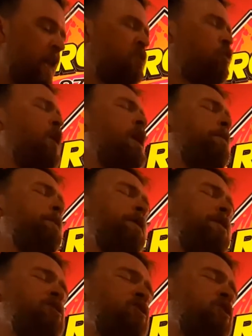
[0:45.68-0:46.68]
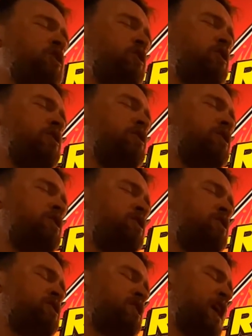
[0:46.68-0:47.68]
And three
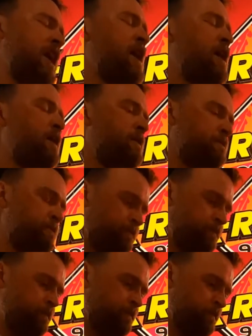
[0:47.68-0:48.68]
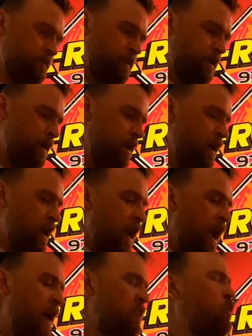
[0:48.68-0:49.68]
pistols came,
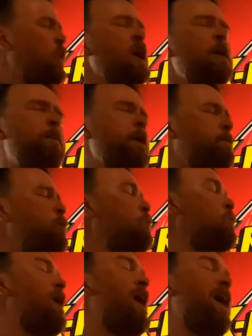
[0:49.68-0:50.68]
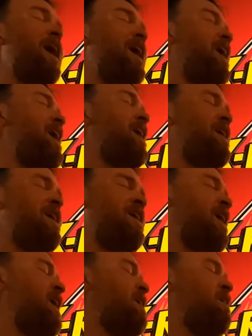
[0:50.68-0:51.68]
and three people
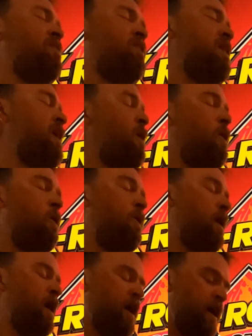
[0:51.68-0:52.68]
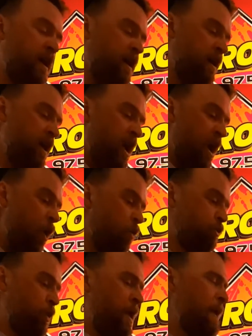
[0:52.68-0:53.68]
went on their way.
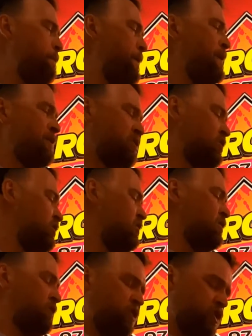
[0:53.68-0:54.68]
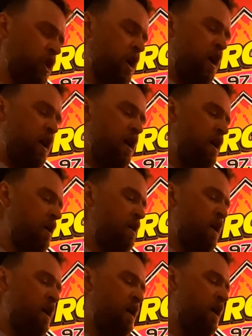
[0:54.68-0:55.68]
Three pistols
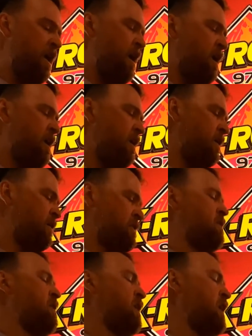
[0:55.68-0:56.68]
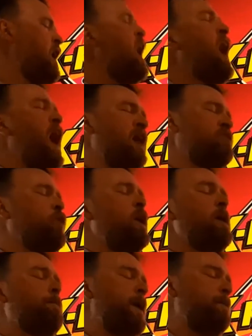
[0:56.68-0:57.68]
strong, and
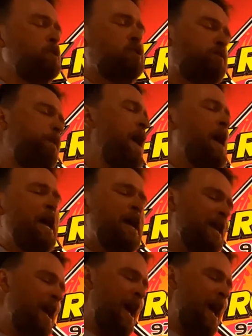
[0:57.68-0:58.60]
three people spake.